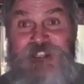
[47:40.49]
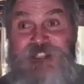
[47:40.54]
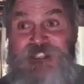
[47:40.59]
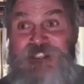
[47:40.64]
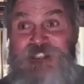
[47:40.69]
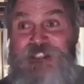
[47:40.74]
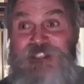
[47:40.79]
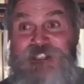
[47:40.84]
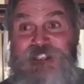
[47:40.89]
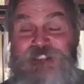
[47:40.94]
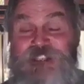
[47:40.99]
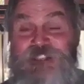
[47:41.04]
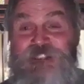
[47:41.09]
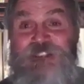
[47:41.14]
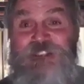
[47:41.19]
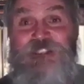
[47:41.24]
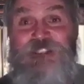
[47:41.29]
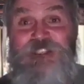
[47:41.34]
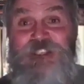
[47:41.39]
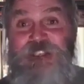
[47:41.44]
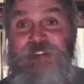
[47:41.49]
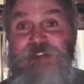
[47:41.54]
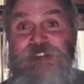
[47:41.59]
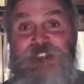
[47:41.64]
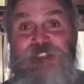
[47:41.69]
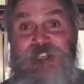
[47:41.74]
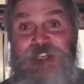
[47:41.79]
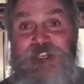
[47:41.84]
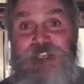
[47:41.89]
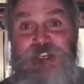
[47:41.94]
Why they didn't
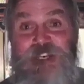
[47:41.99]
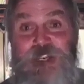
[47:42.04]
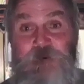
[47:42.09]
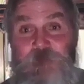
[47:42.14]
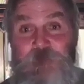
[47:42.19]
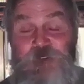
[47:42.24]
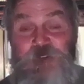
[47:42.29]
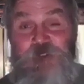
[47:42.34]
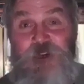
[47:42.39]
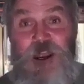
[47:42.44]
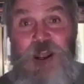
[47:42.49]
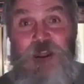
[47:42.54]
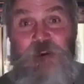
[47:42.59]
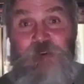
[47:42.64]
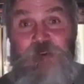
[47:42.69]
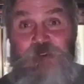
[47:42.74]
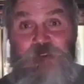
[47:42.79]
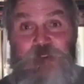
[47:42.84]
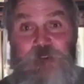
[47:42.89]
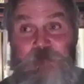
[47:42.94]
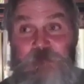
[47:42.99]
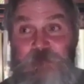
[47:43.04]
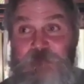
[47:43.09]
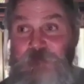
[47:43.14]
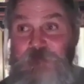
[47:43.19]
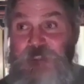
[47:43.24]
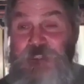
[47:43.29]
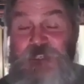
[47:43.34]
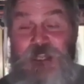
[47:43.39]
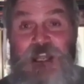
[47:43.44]
just leave it to leper
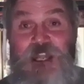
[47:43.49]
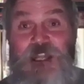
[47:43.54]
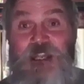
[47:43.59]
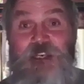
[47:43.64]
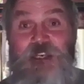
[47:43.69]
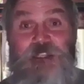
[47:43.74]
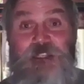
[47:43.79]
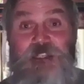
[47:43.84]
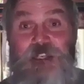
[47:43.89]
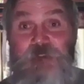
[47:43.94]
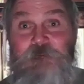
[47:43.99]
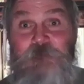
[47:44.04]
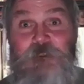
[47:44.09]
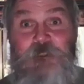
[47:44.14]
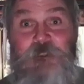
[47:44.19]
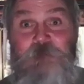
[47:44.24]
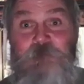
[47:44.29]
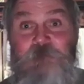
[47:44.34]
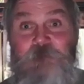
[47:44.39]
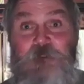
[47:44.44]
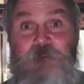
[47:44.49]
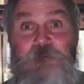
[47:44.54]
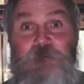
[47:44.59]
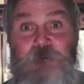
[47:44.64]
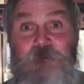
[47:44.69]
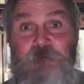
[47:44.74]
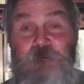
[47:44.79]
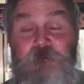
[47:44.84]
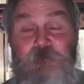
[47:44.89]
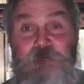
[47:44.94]
scholar, some guy to come
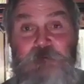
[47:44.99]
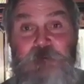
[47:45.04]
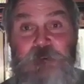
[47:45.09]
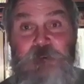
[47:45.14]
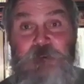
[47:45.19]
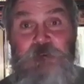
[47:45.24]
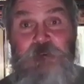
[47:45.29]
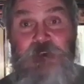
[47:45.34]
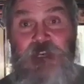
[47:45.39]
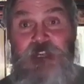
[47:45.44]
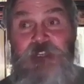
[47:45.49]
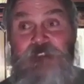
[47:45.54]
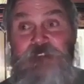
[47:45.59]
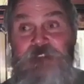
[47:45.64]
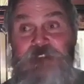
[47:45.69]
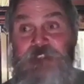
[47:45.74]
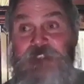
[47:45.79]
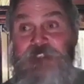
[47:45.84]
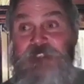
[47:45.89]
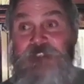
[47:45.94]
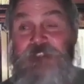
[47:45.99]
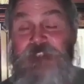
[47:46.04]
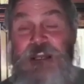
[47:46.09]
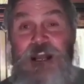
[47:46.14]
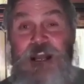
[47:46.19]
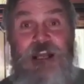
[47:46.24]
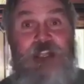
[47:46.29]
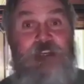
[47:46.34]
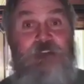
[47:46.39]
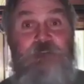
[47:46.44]
in the future will figure it
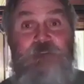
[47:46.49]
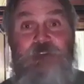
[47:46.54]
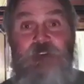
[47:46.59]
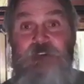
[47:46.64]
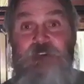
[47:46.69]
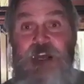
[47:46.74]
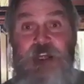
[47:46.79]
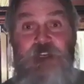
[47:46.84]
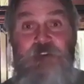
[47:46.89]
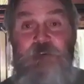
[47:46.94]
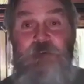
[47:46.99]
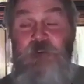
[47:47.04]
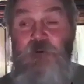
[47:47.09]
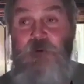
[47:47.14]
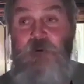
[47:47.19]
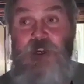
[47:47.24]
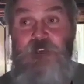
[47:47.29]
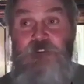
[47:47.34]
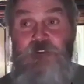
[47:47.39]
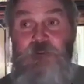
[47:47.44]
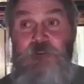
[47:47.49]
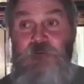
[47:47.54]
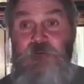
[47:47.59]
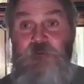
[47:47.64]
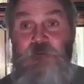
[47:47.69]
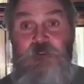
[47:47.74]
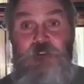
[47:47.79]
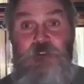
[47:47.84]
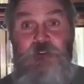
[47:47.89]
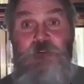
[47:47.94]
out then, I don't know. I don't
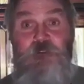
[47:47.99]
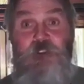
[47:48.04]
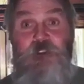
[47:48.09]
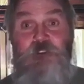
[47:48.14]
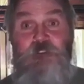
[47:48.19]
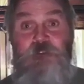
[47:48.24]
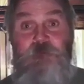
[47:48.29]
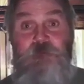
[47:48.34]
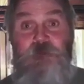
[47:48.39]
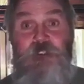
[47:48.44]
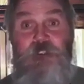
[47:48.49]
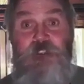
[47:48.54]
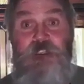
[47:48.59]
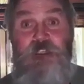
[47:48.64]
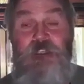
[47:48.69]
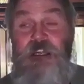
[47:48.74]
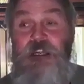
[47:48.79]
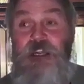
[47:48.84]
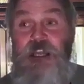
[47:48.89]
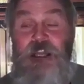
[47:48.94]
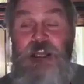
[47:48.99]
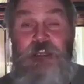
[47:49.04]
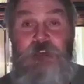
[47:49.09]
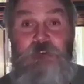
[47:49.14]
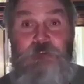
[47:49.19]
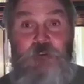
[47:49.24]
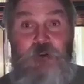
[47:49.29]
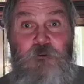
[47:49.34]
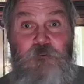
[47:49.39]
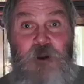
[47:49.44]
know why Jews for Judaism
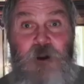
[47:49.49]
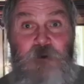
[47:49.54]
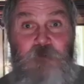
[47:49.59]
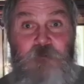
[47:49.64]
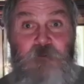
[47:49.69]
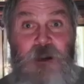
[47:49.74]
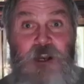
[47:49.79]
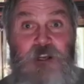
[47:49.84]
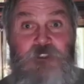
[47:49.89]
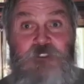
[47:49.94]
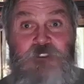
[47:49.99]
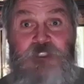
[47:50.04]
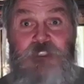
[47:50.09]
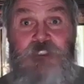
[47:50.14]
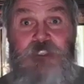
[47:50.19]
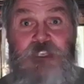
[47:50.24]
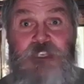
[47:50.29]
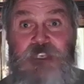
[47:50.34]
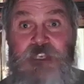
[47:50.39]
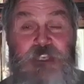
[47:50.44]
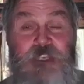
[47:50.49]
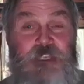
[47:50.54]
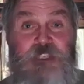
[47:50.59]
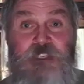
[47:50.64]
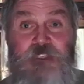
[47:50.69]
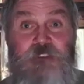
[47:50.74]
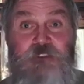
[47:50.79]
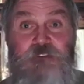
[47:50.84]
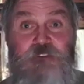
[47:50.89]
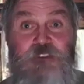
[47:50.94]
did it. I don't know why
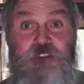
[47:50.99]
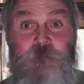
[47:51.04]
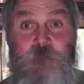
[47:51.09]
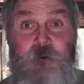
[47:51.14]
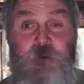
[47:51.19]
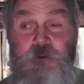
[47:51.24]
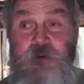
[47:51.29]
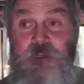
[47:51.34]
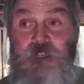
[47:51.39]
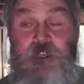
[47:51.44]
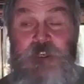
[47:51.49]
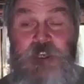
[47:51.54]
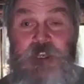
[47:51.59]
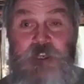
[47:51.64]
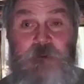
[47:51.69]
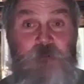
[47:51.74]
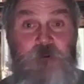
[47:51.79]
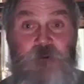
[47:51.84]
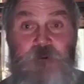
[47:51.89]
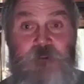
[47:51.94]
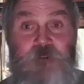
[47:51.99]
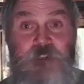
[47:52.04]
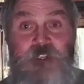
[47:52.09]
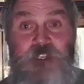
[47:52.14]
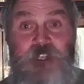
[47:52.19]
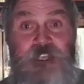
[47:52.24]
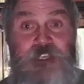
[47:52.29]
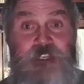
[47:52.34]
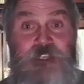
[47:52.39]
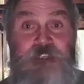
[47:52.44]
Rashi did it. He couldn't support it
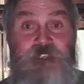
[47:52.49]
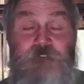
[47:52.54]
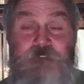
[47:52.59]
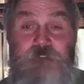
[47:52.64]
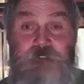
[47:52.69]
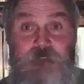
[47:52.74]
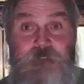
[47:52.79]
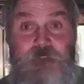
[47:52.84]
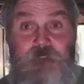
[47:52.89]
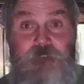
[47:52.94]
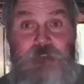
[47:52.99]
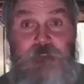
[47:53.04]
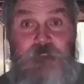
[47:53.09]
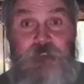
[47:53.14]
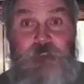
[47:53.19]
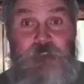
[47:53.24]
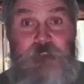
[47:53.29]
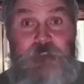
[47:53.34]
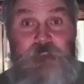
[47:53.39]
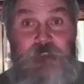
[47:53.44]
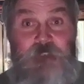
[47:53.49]
any more than they did.